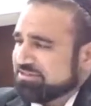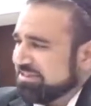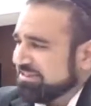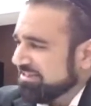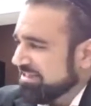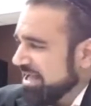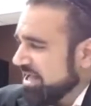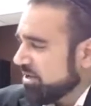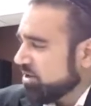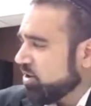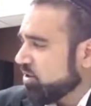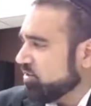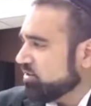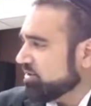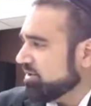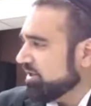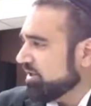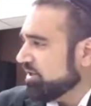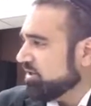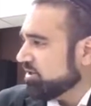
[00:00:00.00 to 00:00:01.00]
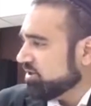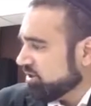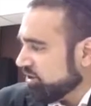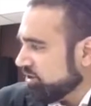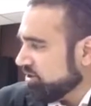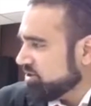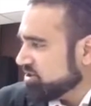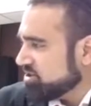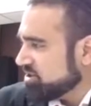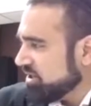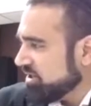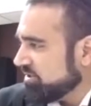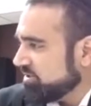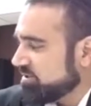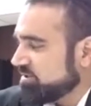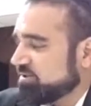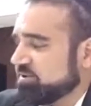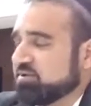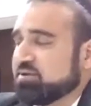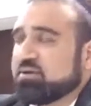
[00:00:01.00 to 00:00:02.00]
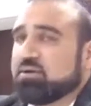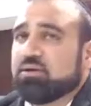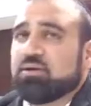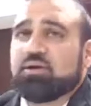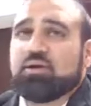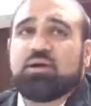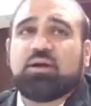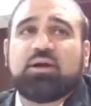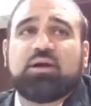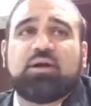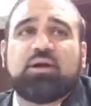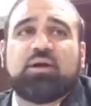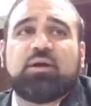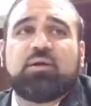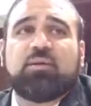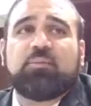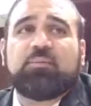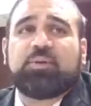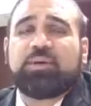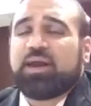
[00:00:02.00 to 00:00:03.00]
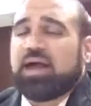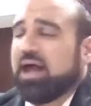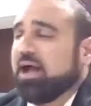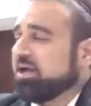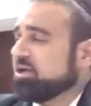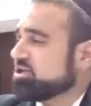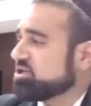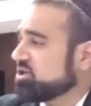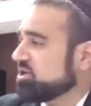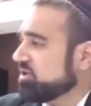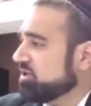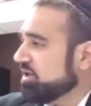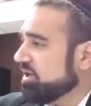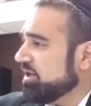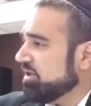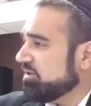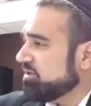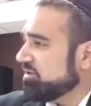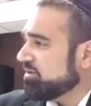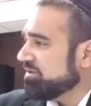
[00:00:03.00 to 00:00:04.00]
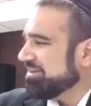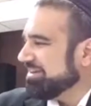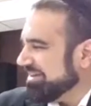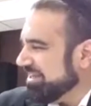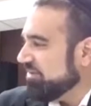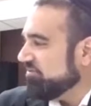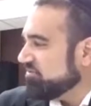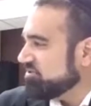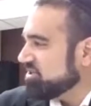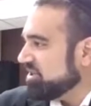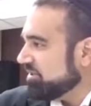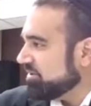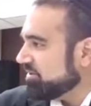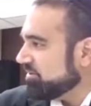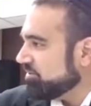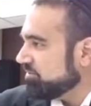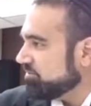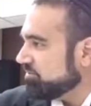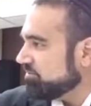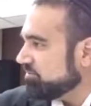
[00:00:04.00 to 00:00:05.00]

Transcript: that not only learns it, but actually lives it.